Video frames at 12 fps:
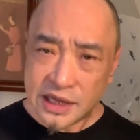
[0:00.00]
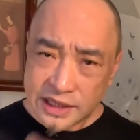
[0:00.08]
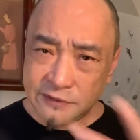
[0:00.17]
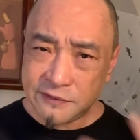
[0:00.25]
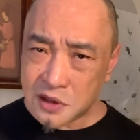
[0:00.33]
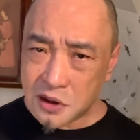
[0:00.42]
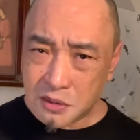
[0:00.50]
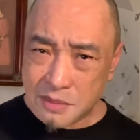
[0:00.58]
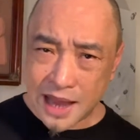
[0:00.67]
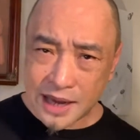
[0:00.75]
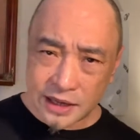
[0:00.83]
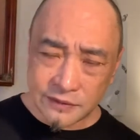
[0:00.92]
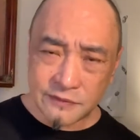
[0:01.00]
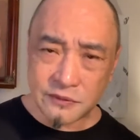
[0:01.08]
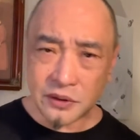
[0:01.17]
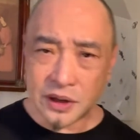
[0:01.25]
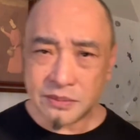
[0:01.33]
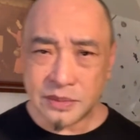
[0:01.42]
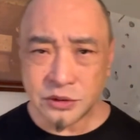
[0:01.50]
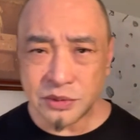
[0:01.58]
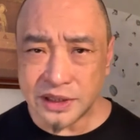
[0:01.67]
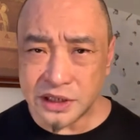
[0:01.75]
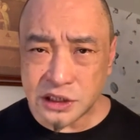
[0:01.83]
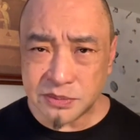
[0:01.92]
They flow back and forth
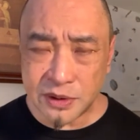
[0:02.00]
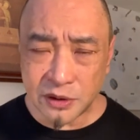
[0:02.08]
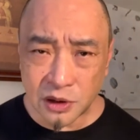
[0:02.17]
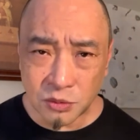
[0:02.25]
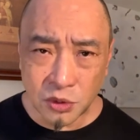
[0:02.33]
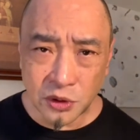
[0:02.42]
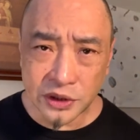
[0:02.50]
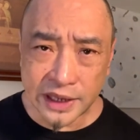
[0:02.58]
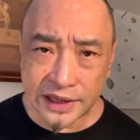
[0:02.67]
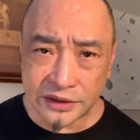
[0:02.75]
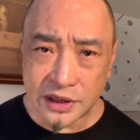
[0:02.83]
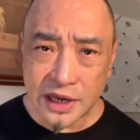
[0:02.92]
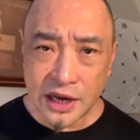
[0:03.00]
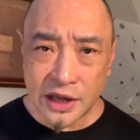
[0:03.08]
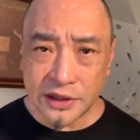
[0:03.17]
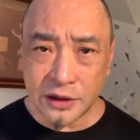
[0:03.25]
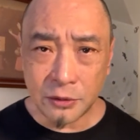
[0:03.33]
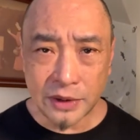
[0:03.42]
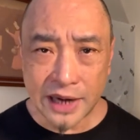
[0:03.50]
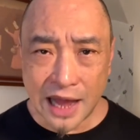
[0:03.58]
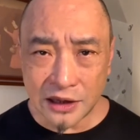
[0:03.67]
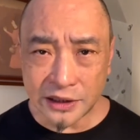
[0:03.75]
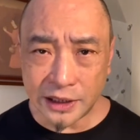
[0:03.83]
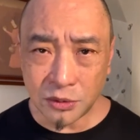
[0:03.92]
between the spirit world and the
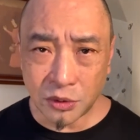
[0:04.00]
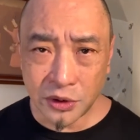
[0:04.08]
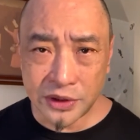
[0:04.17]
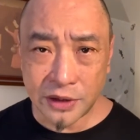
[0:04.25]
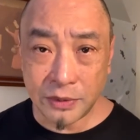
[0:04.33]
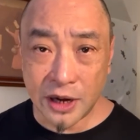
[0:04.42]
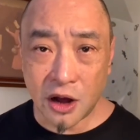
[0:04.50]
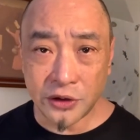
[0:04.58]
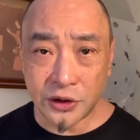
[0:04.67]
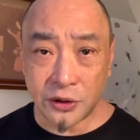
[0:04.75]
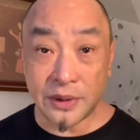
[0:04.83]
reality world that we all know.